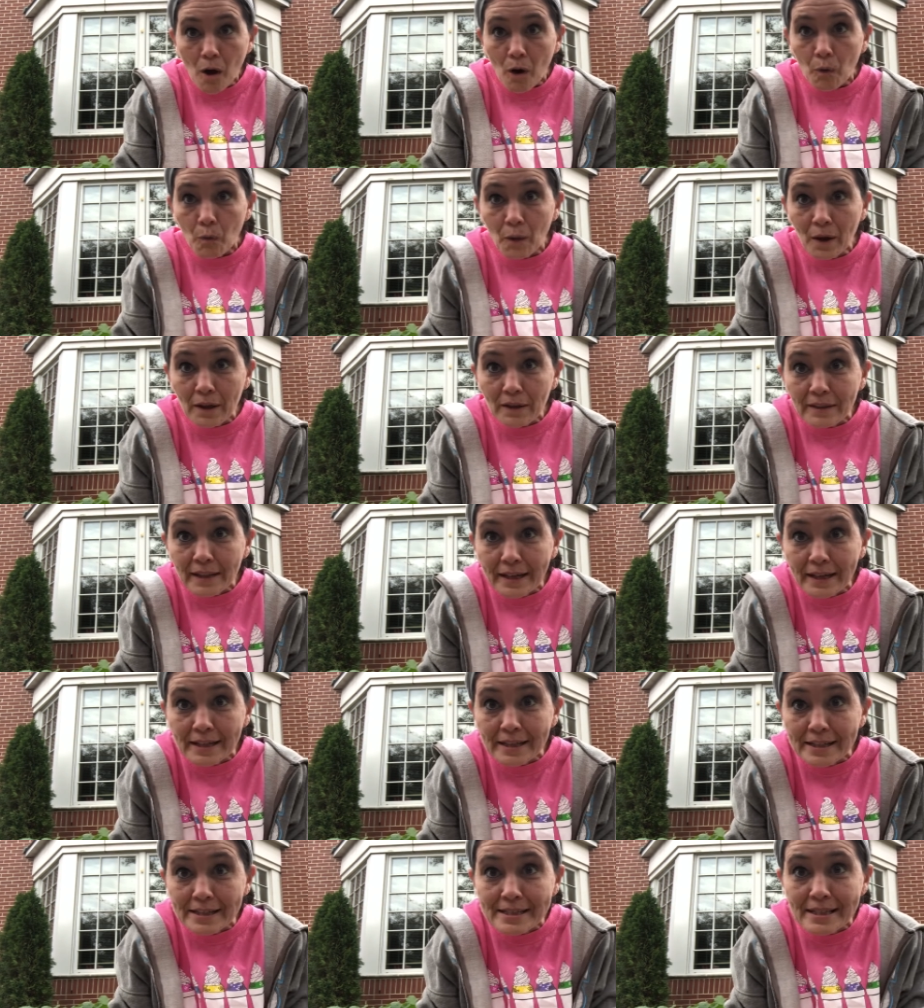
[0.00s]
Well,
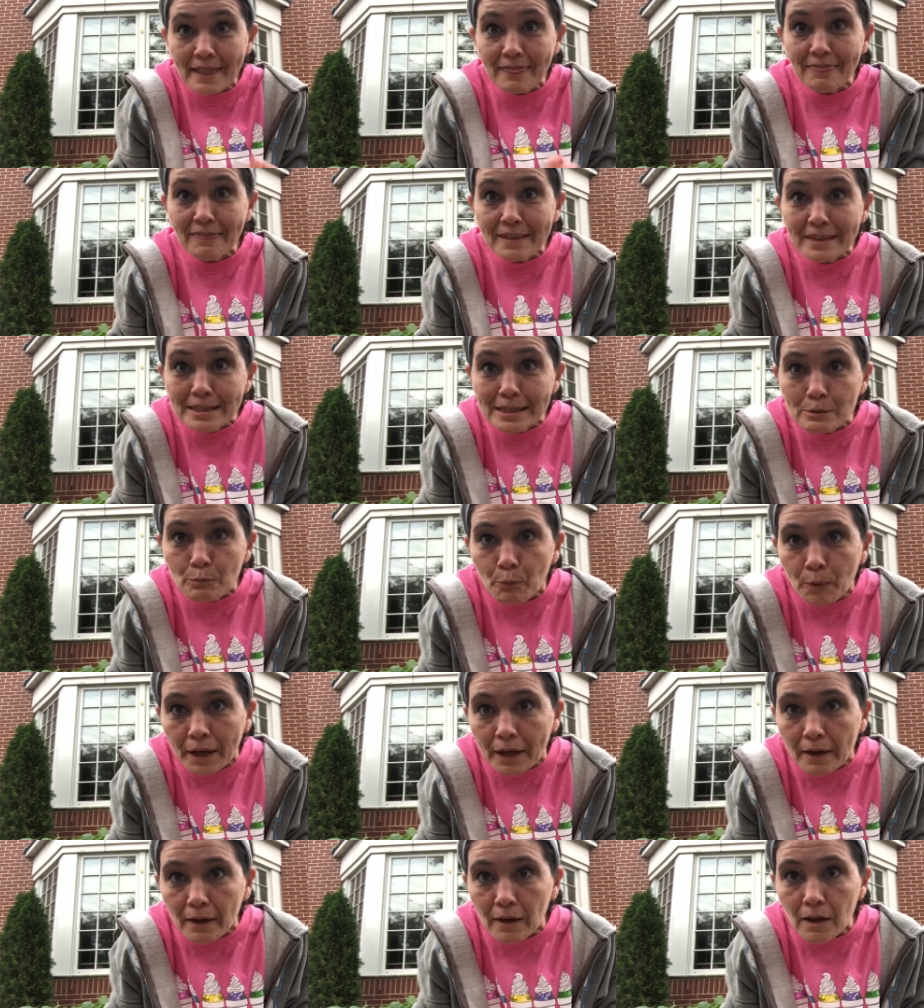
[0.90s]
ladies, this week
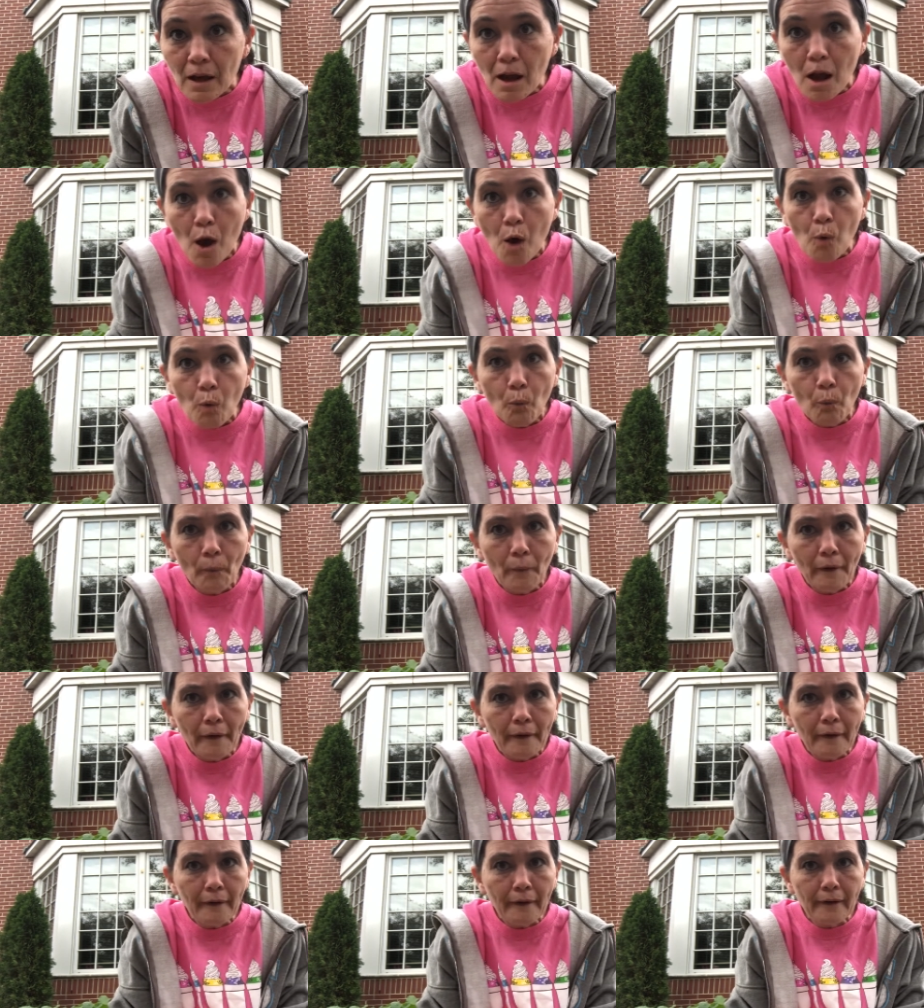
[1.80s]

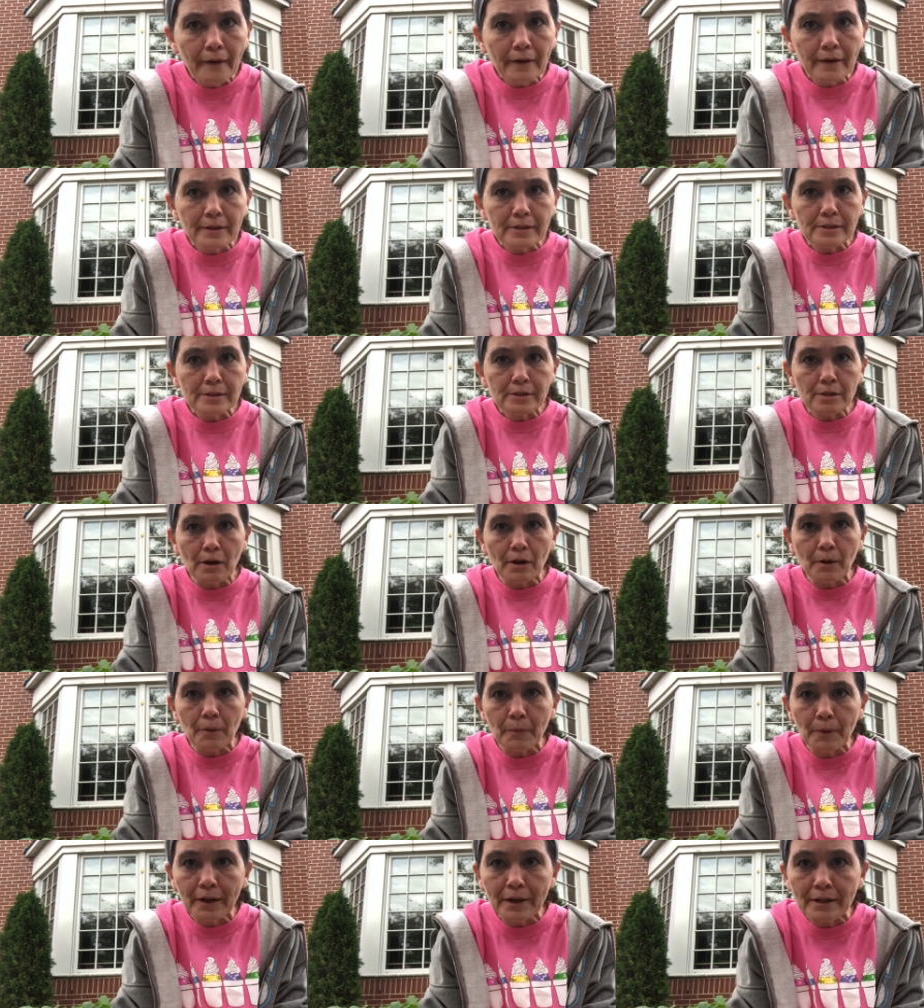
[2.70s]
we're going to start
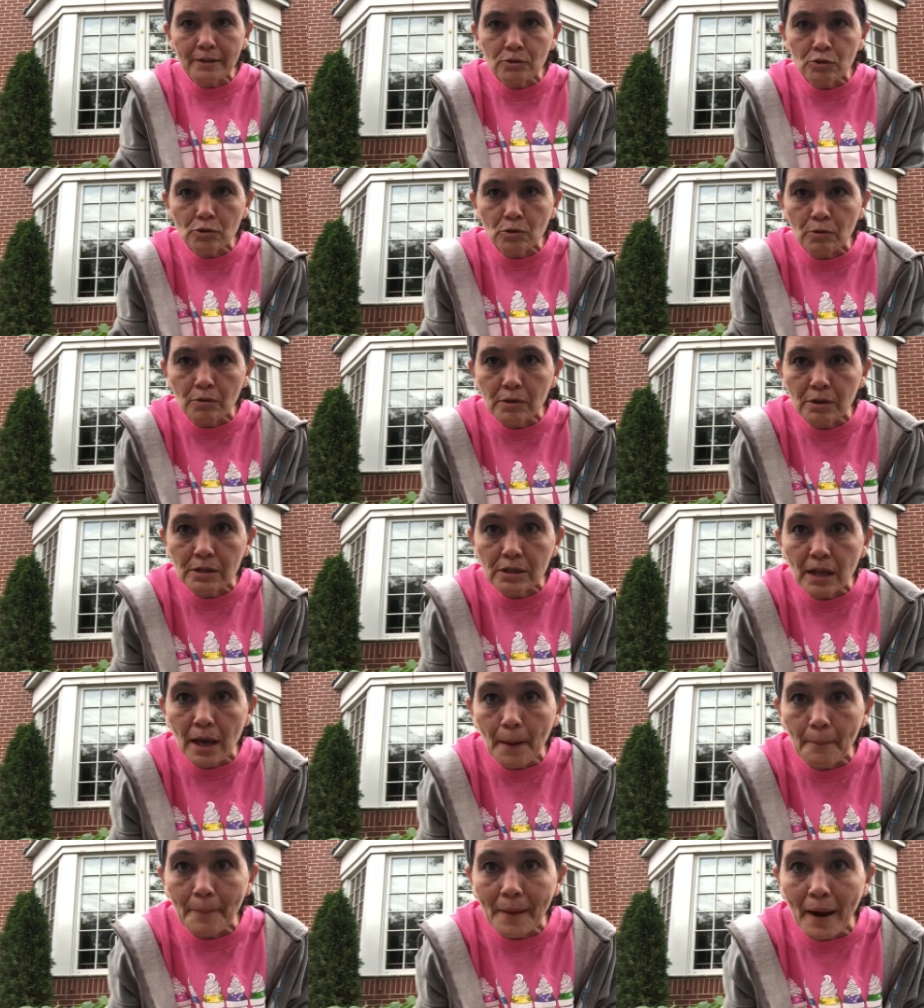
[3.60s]
reading stories
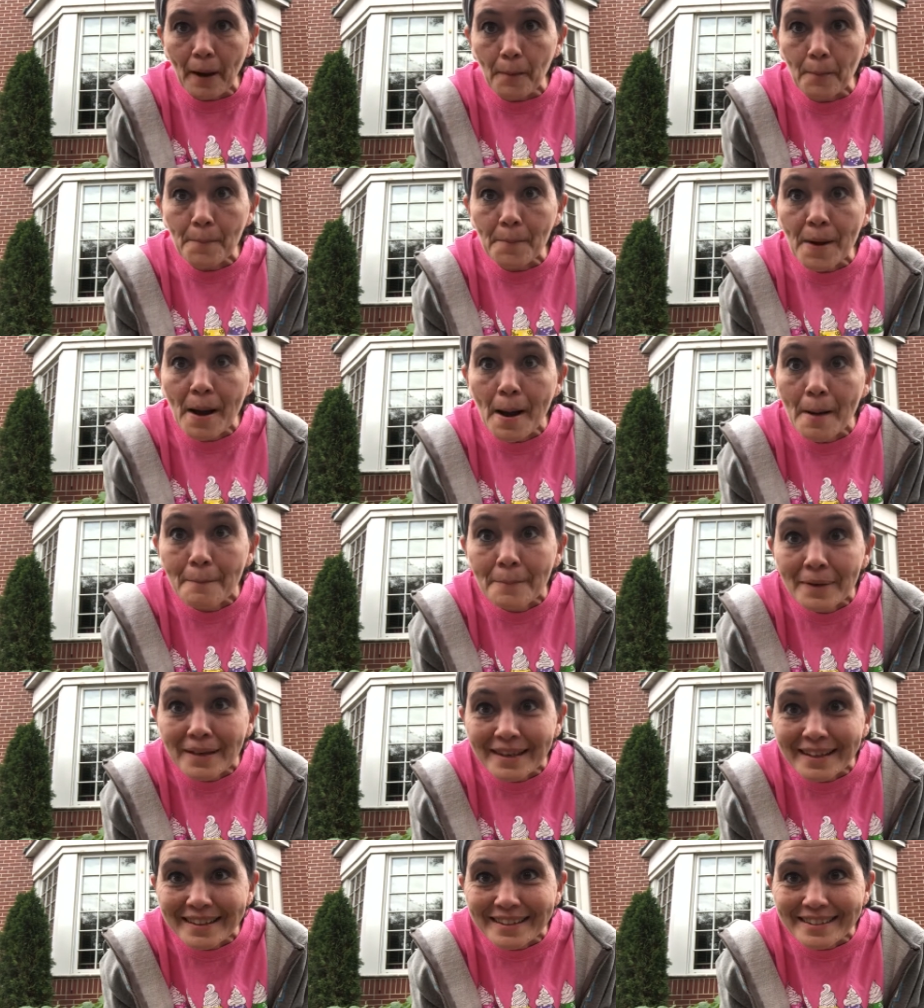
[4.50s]
about
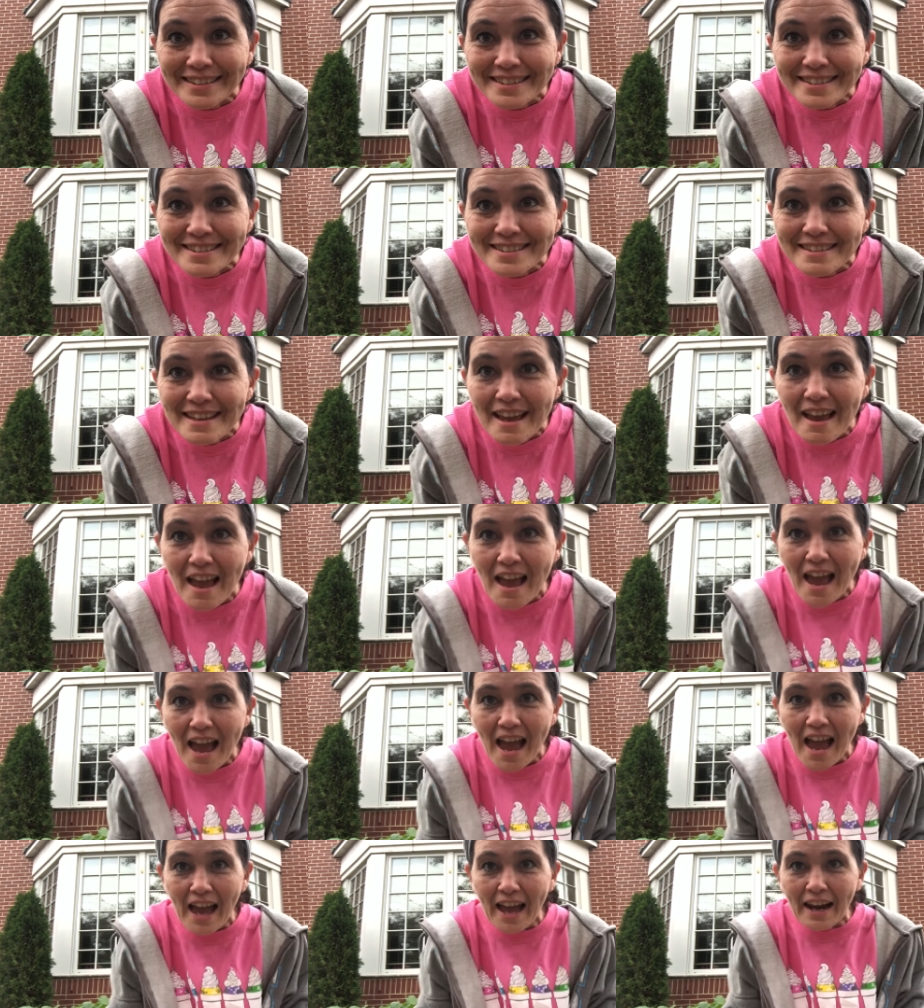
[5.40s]
pumpkins.
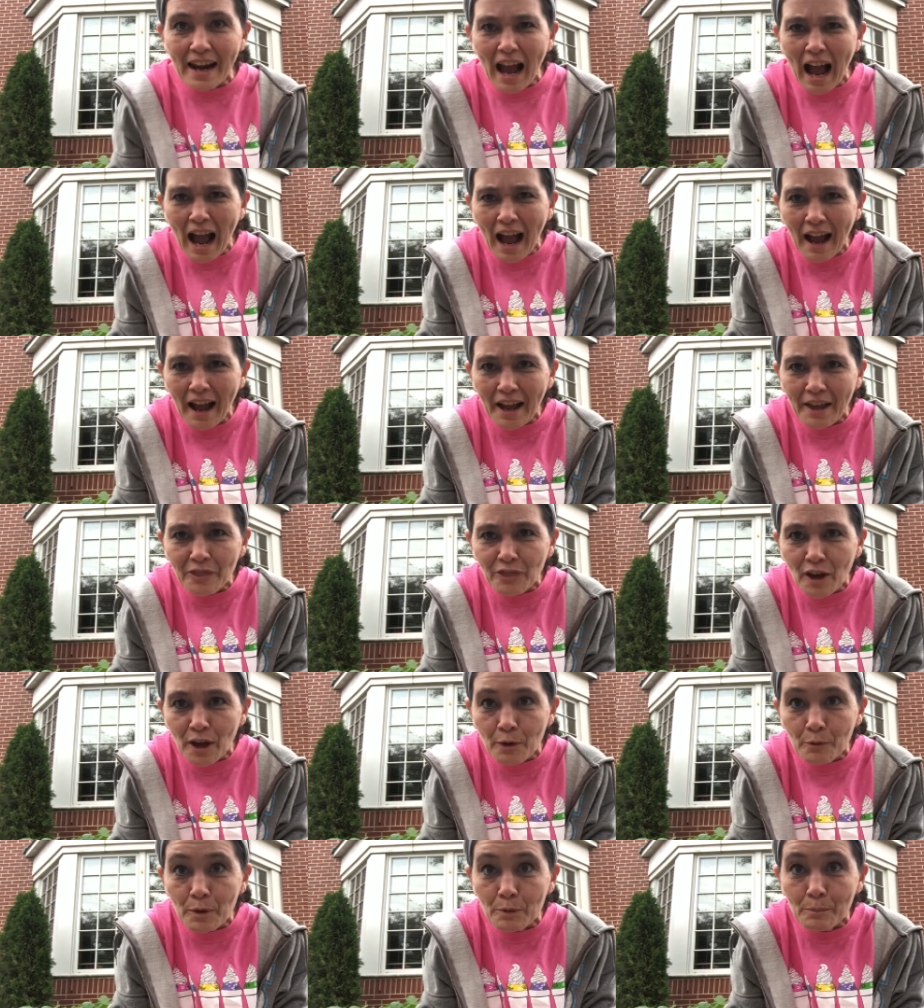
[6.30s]
And I thought
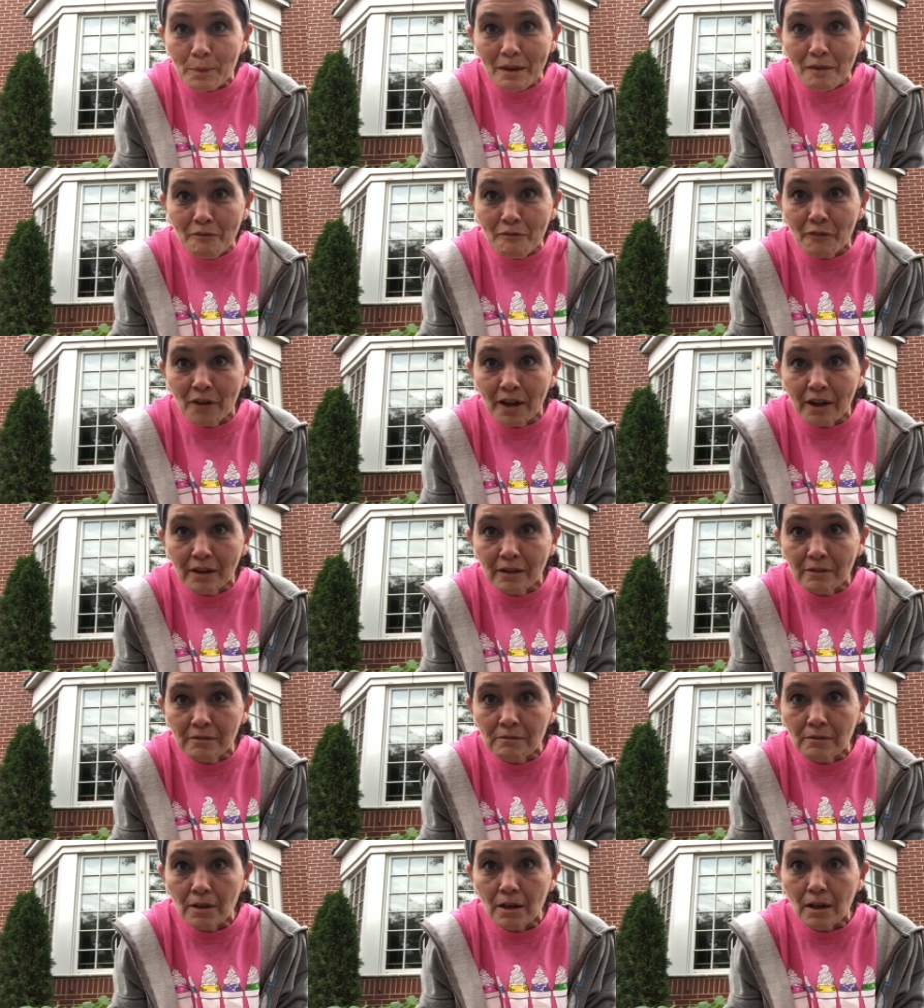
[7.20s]
it would be fun